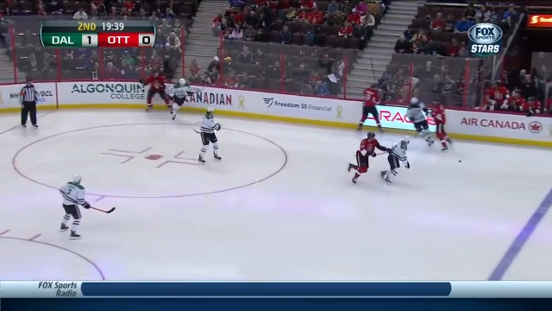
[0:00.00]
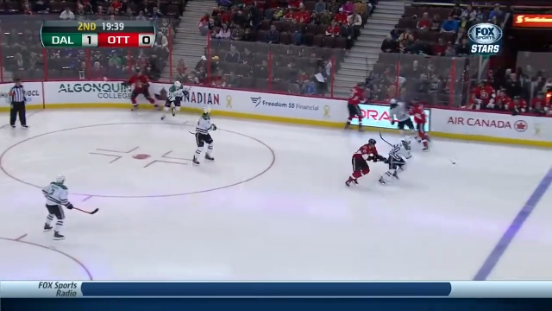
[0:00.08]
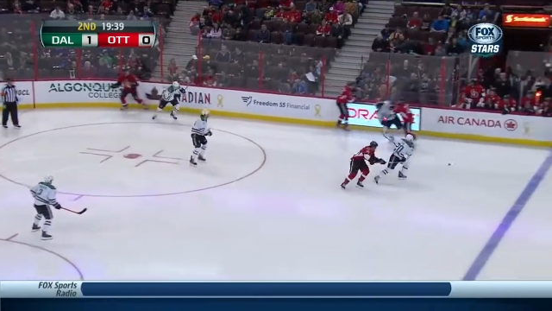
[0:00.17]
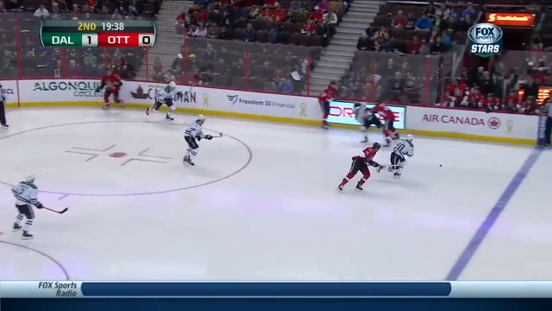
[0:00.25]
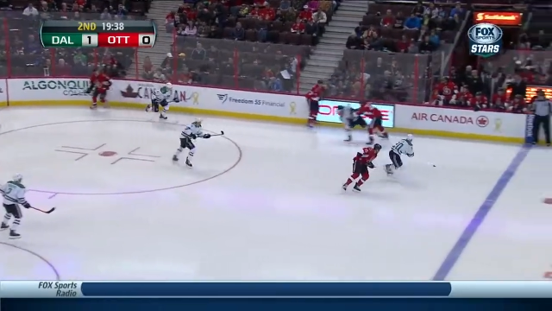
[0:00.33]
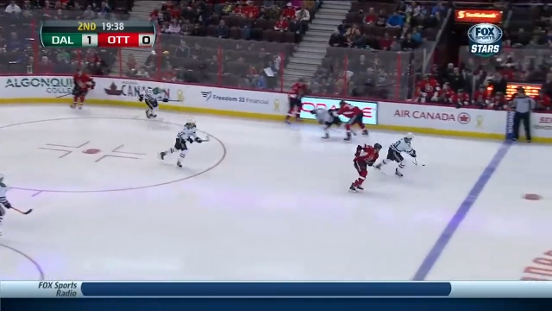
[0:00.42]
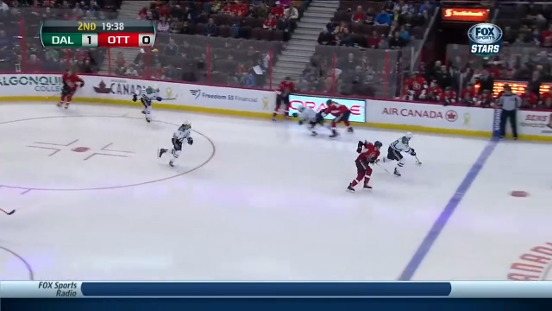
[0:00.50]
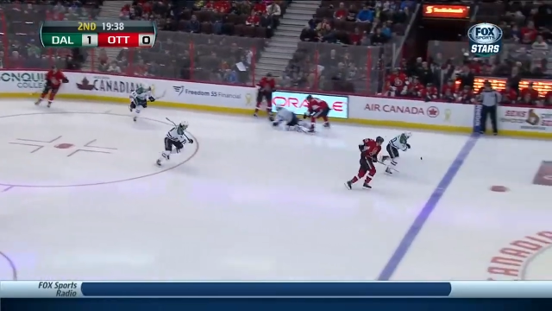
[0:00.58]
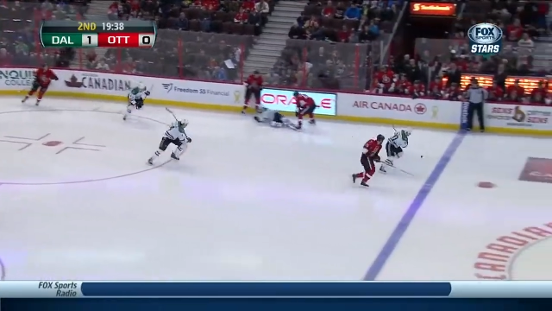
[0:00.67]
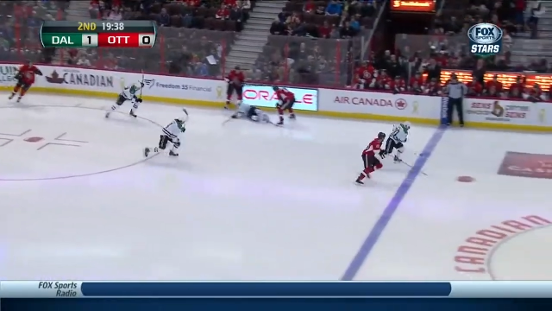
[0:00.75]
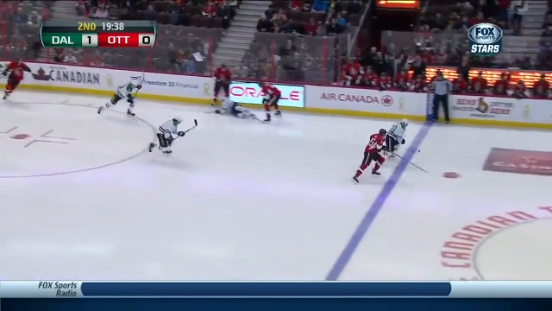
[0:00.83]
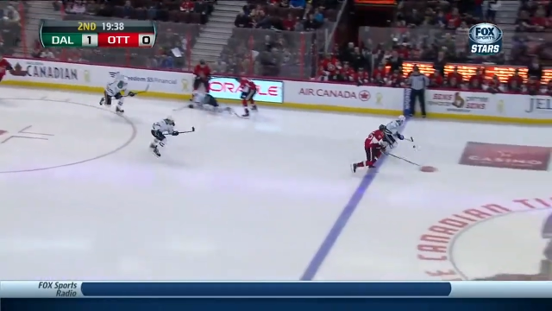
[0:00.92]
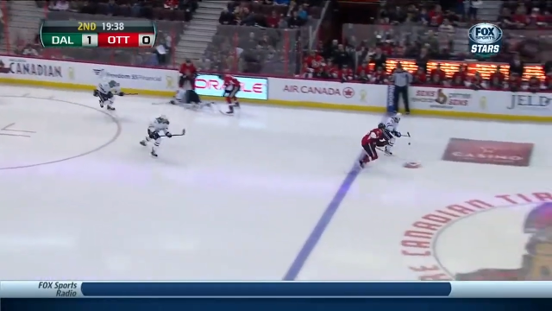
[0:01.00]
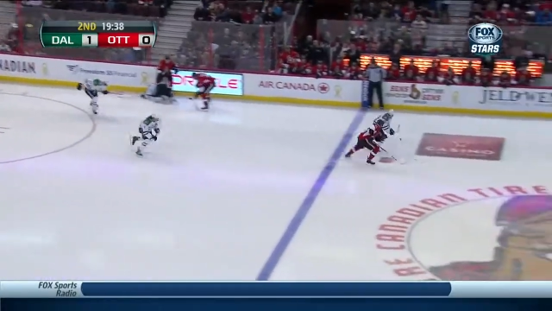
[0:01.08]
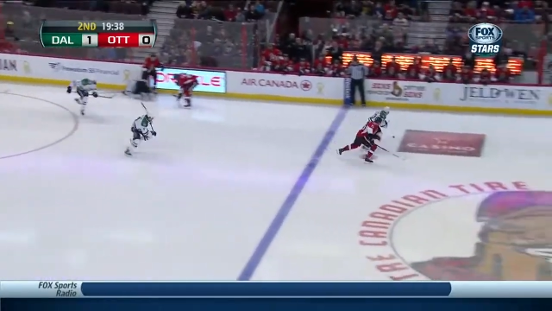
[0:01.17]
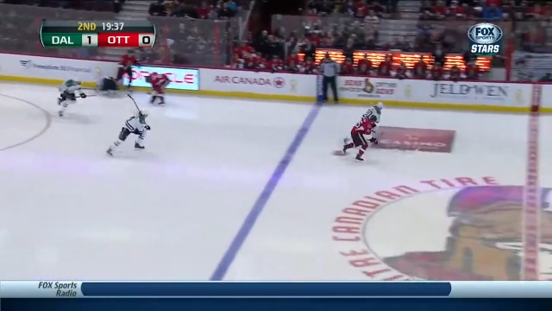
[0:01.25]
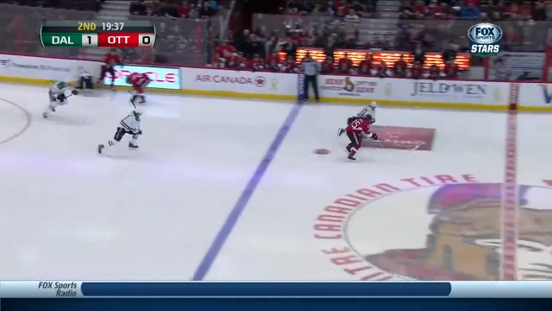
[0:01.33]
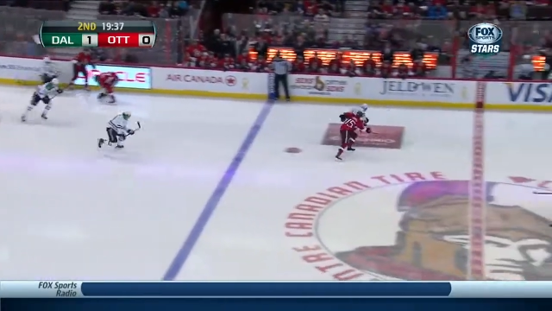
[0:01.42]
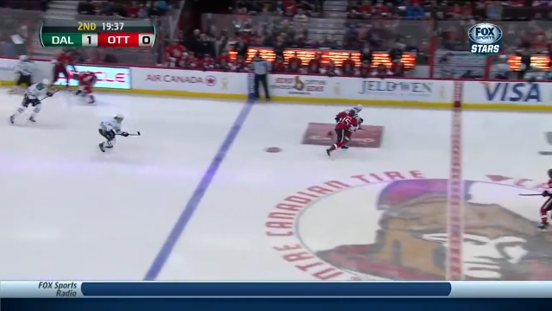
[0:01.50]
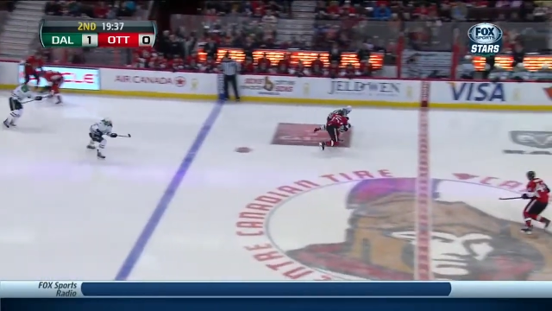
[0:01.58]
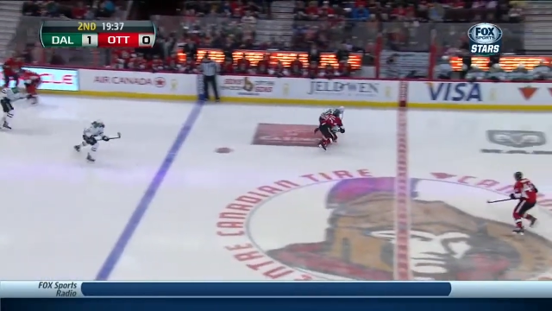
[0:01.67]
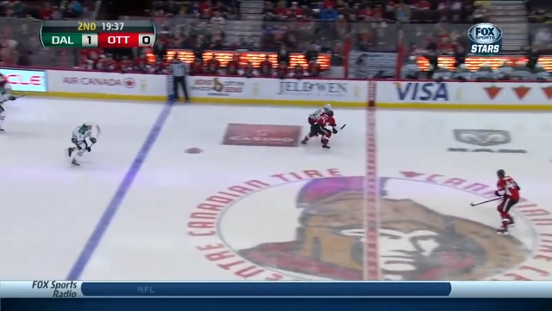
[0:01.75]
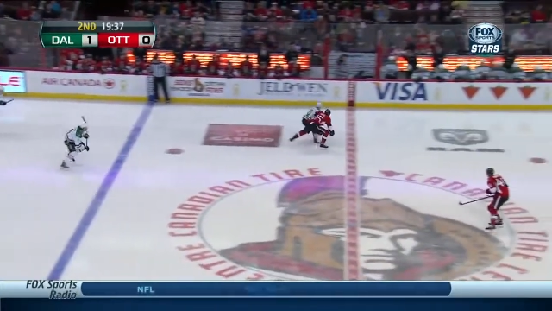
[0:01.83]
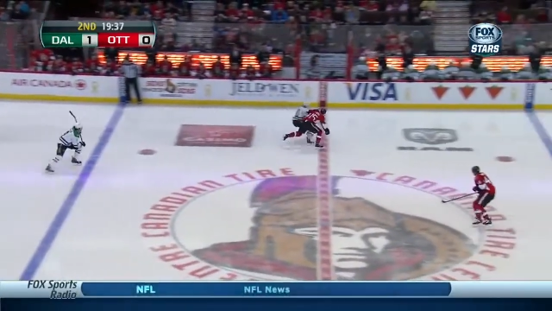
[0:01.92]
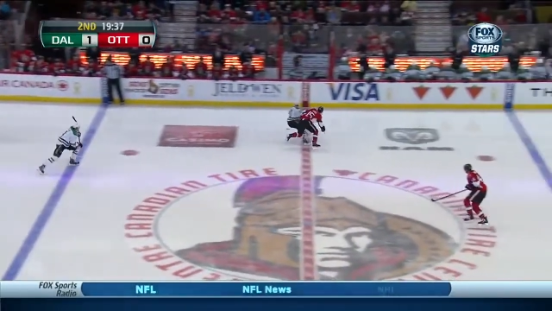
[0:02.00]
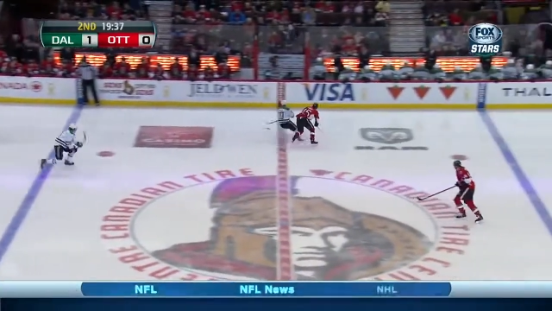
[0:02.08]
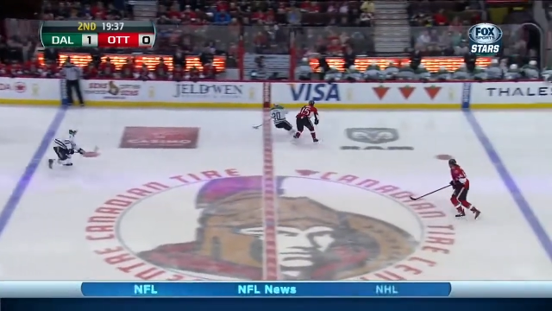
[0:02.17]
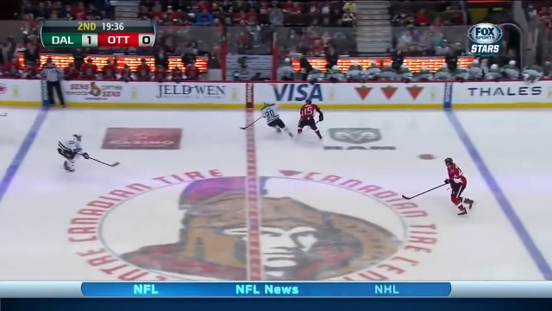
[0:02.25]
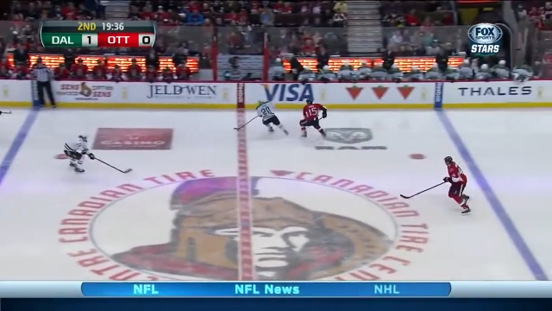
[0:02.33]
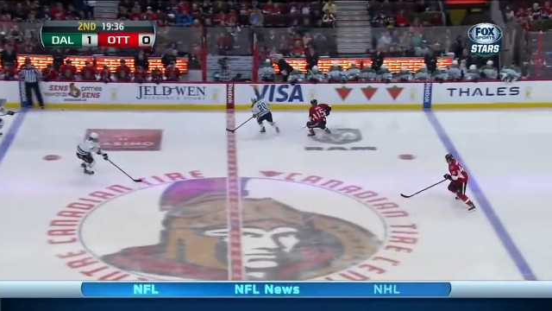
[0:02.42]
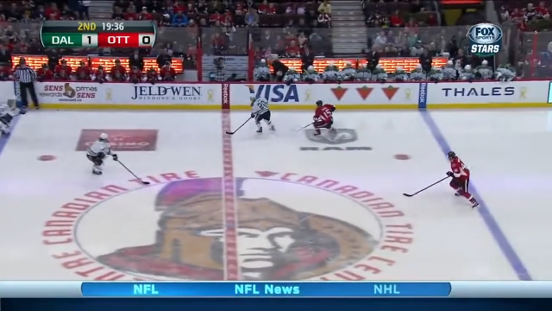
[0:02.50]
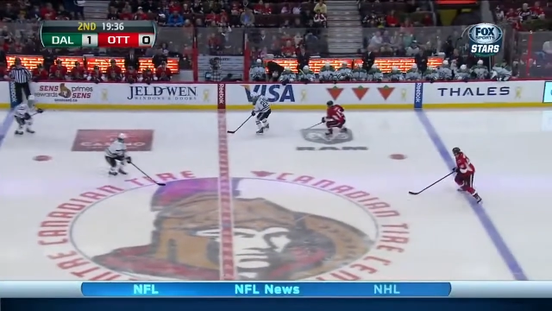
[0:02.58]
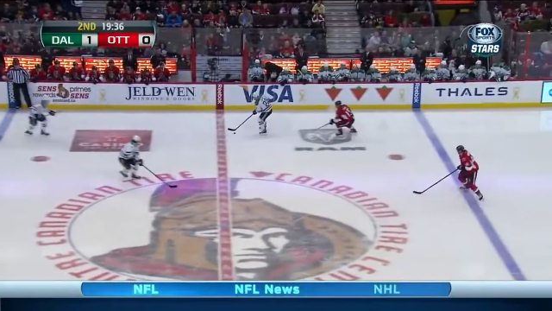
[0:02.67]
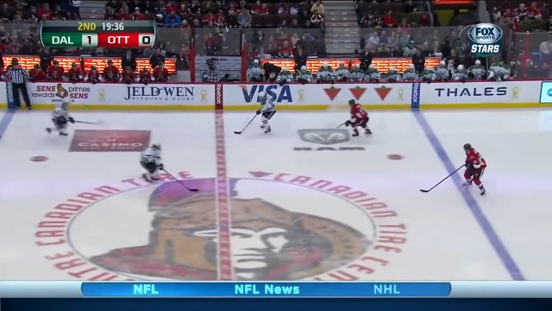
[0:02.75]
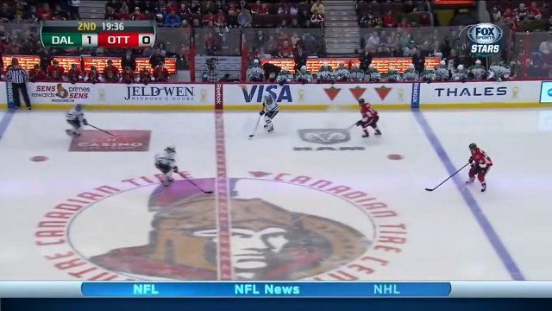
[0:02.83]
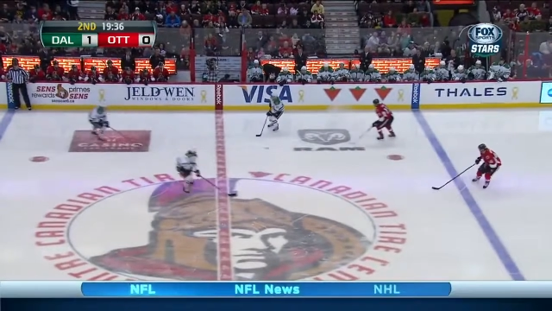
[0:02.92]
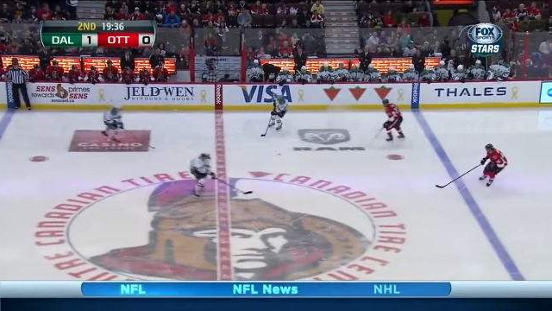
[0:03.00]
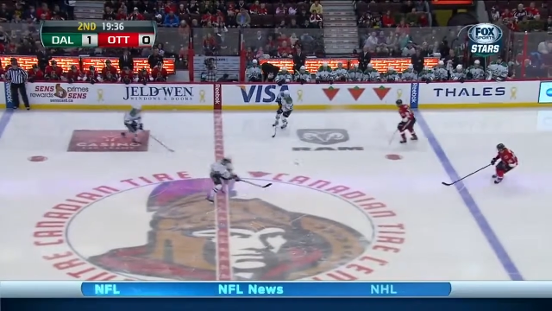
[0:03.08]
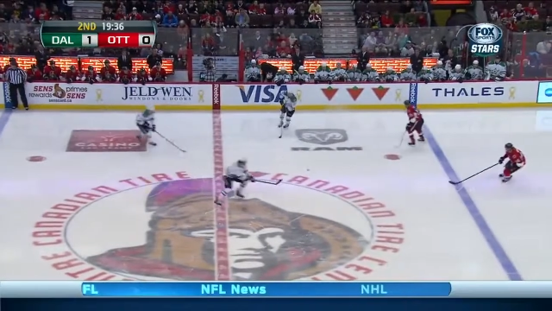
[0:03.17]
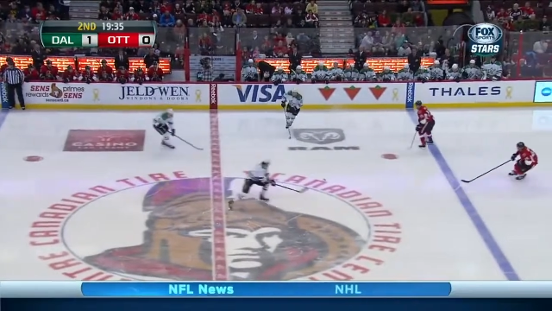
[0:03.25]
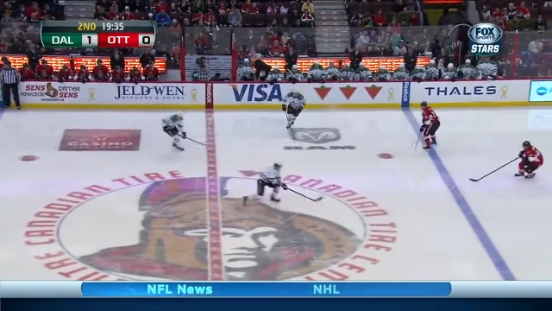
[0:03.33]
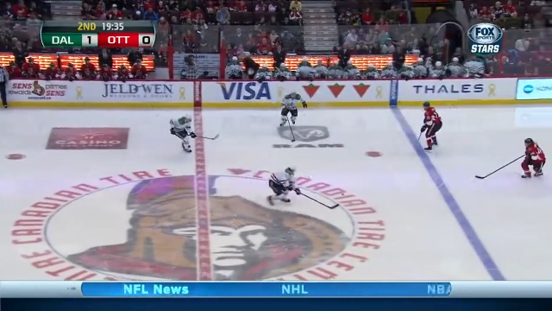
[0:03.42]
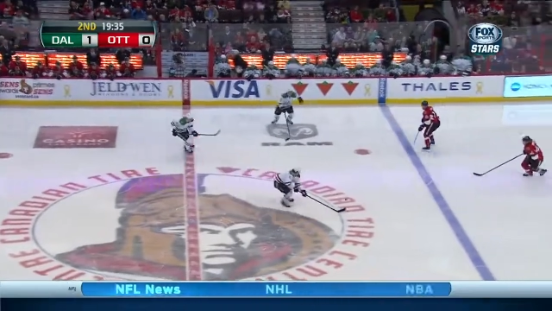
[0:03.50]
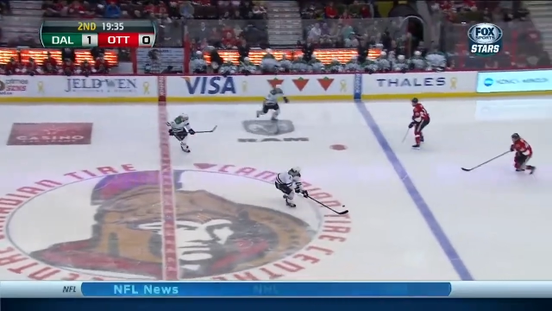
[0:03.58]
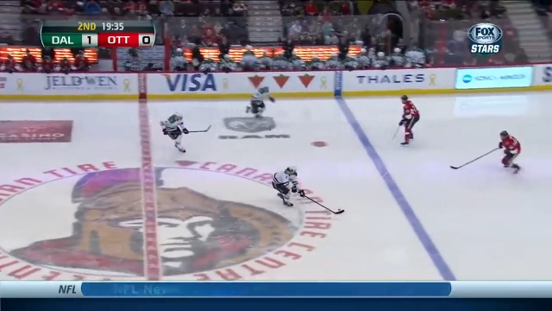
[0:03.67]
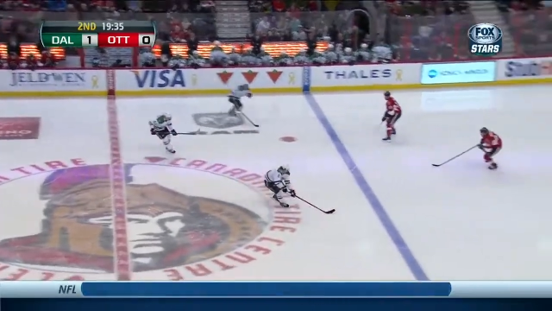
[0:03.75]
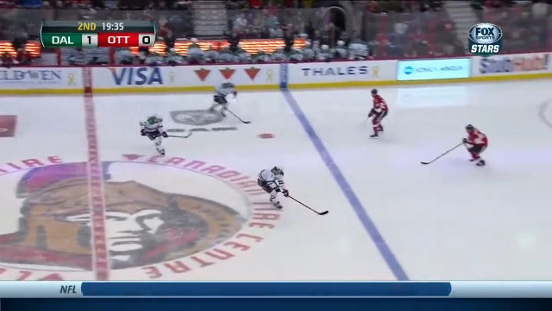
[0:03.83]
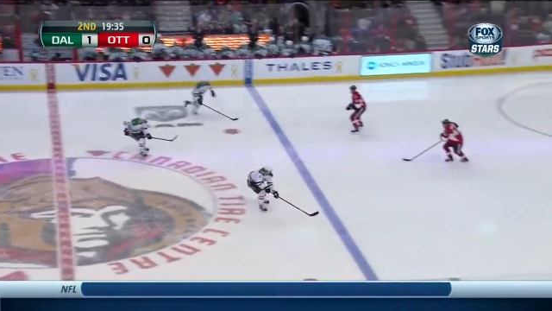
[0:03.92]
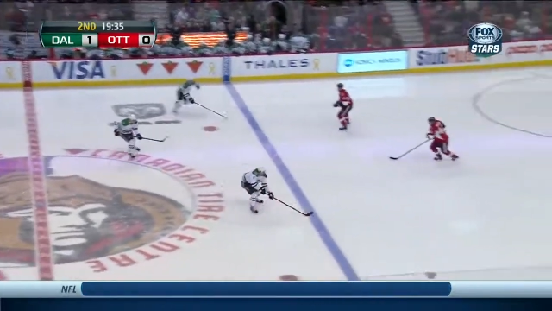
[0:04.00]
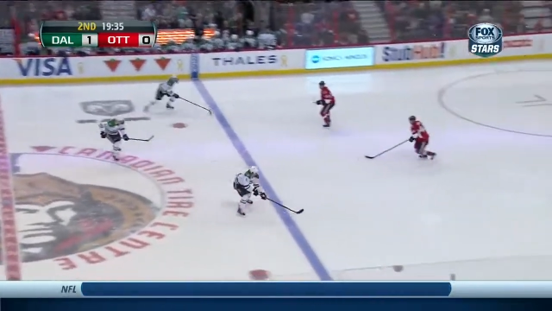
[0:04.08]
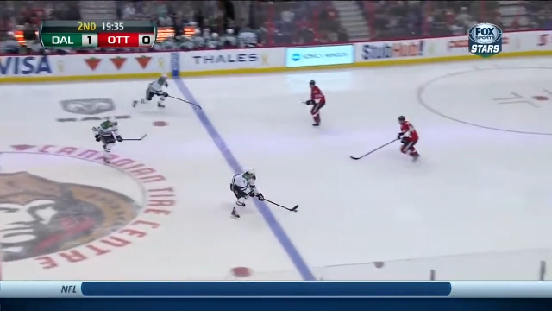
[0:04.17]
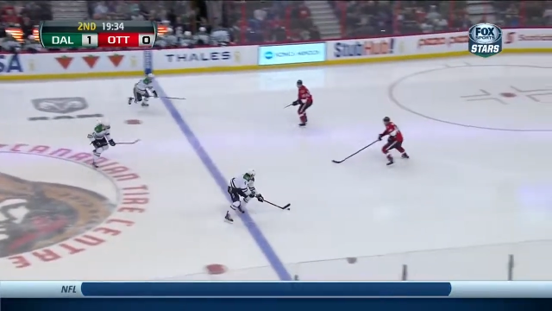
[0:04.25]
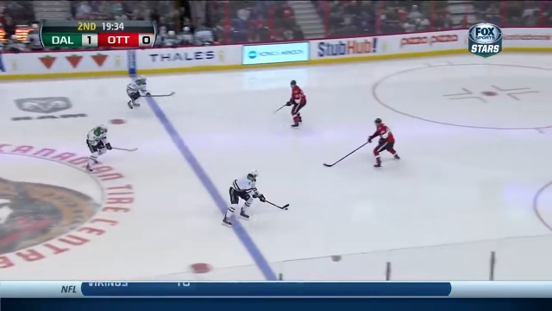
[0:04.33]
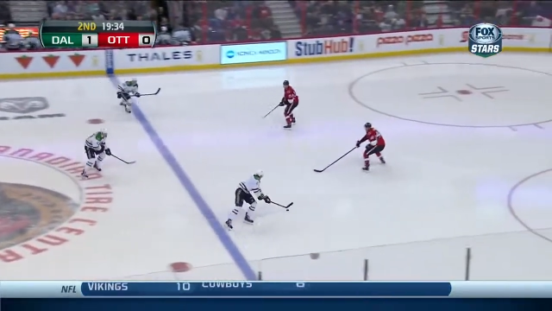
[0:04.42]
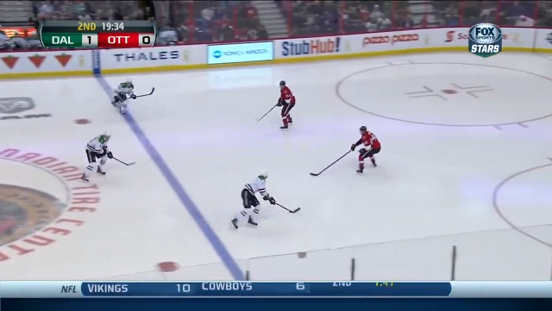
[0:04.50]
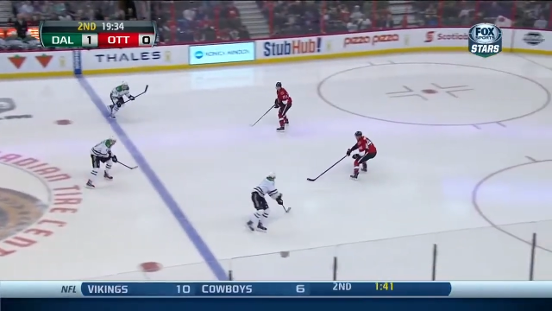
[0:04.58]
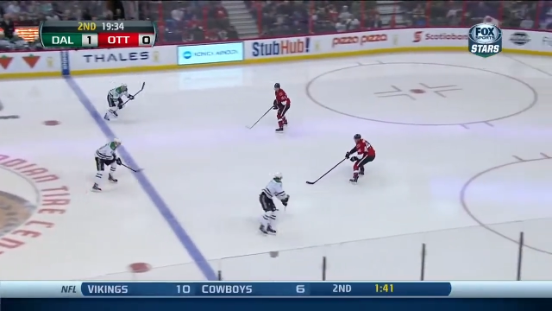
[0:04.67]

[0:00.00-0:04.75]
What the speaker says: No face is visible, so there are no lips to read.